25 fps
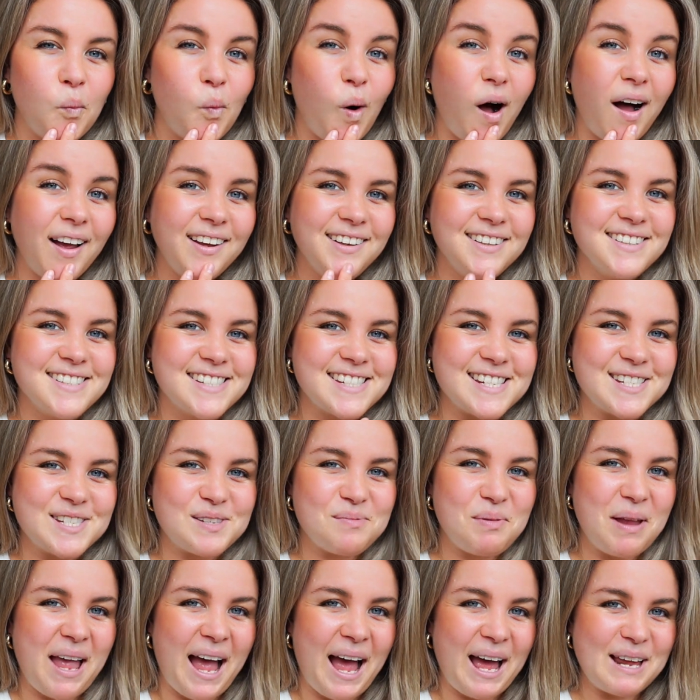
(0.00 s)
while
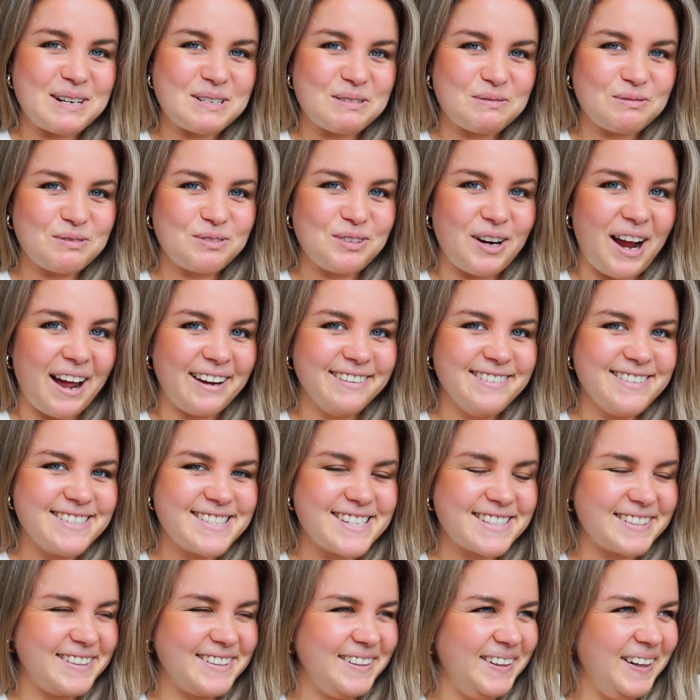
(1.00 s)
since we had a
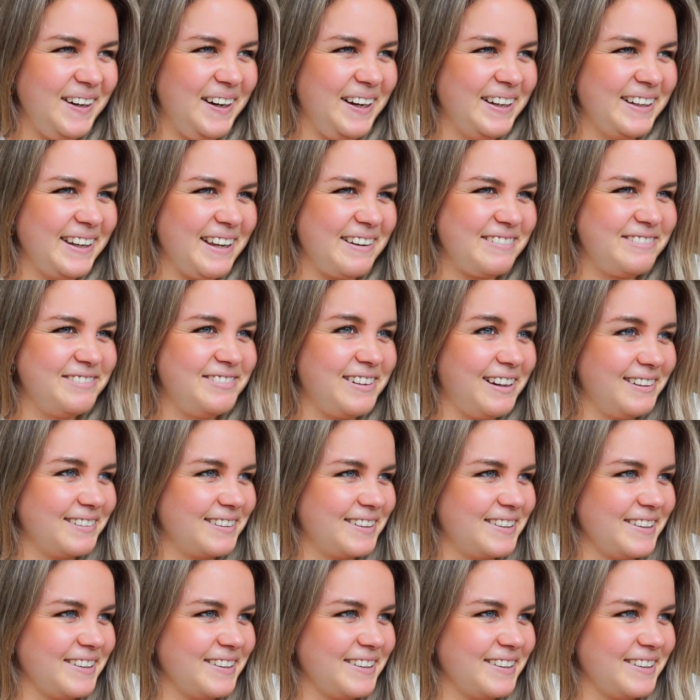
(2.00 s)
rant. Oh, that felt